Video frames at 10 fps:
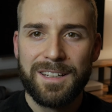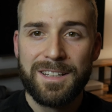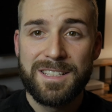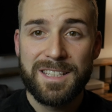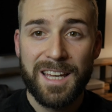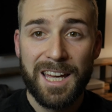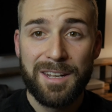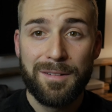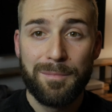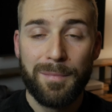
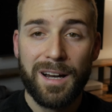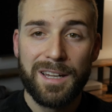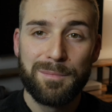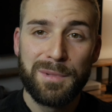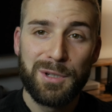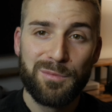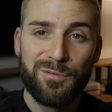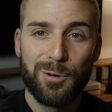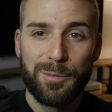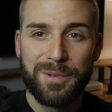scan my medium
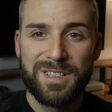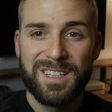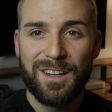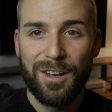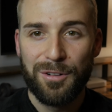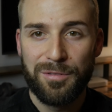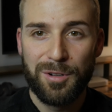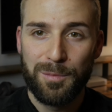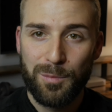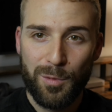format color
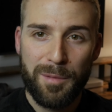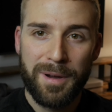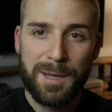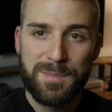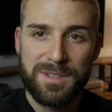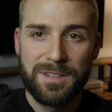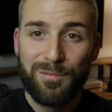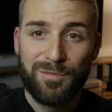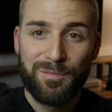film with my Epson.